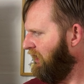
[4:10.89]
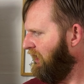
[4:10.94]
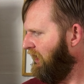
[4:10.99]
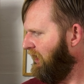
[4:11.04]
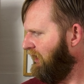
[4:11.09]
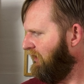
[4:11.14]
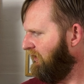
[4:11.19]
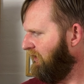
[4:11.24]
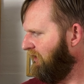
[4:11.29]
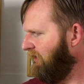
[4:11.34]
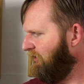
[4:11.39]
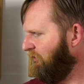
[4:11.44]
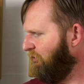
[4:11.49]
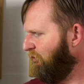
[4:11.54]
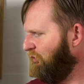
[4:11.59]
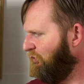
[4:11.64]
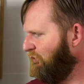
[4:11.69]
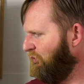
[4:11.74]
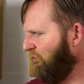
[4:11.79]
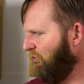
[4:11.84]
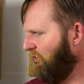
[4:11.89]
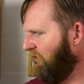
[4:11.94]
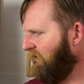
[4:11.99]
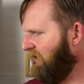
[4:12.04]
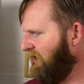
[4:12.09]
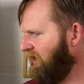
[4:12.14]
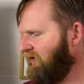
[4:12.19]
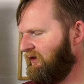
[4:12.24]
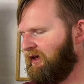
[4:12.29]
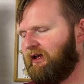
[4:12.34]
And then we
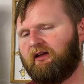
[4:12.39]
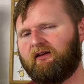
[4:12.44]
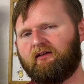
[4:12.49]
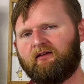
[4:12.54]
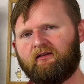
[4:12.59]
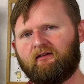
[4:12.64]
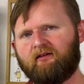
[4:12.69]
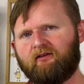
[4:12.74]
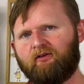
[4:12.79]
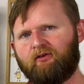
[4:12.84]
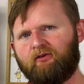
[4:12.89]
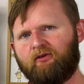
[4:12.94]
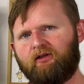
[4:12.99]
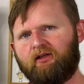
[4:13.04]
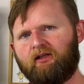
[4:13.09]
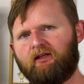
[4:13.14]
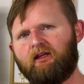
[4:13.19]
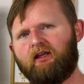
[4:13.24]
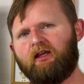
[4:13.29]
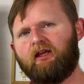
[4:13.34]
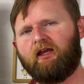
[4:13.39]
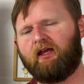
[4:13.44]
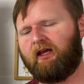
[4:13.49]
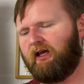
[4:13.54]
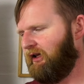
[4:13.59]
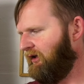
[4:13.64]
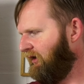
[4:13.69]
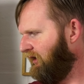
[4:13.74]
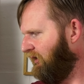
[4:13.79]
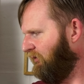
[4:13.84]
take that learning,
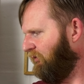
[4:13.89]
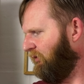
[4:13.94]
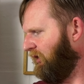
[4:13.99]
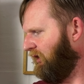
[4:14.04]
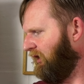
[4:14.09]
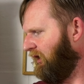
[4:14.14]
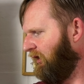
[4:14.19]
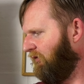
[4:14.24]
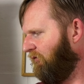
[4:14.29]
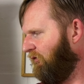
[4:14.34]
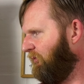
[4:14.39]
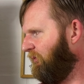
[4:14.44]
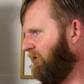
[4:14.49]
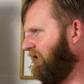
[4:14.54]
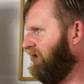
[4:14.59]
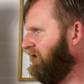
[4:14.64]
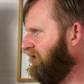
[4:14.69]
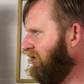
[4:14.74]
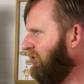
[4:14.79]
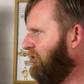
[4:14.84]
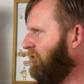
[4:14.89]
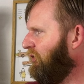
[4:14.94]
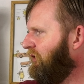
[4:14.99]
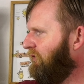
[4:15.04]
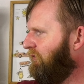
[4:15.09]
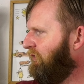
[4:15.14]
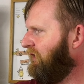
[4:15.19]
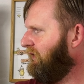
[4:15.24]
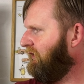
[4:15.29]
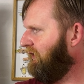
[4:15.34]
and then we can repeat all of
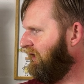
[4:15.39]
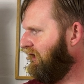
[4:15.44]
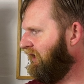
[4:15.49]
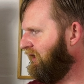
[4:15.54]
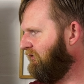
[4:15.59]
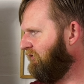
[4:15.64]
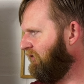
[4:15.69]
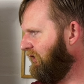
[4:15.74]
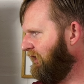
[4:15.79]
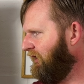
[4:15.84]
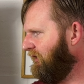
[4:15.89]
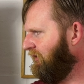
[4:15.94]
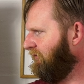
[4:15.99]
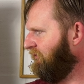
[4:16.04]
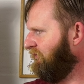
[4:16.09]
this again, right?